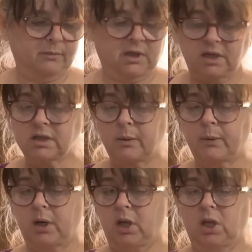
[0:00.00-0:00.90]
these are
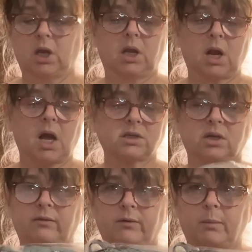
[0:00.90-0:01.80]
pretty good
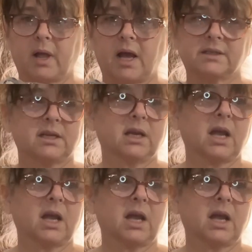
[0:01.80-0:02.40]
actually for plastic.